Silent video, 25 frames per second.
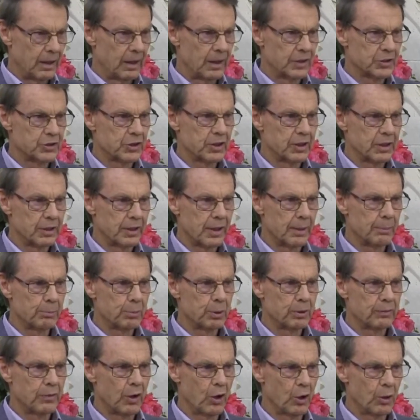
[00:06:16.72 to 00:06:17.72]
I see a
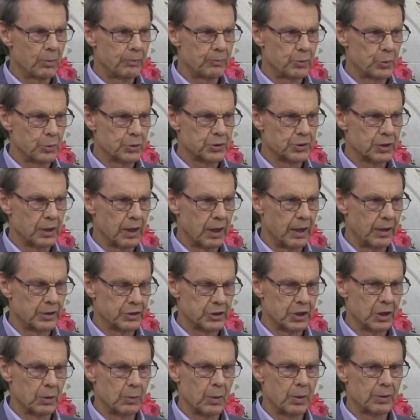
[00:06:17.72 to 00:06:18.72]
number of hopeful
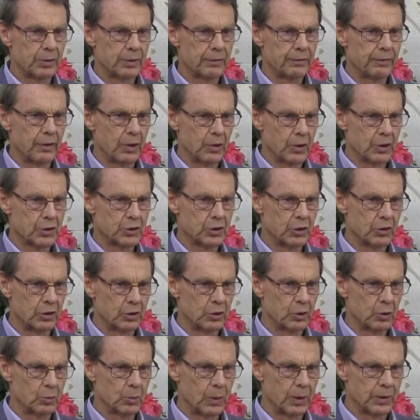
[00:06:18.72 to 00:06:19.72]
signs, and I want to focus on
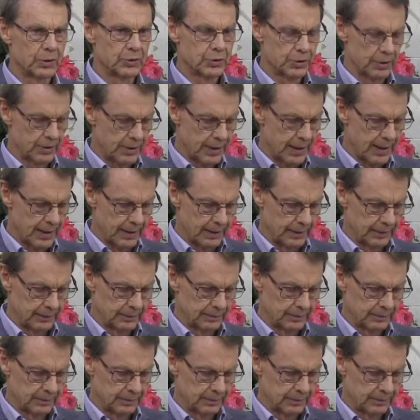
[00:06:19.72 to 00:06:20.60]
the good ones today.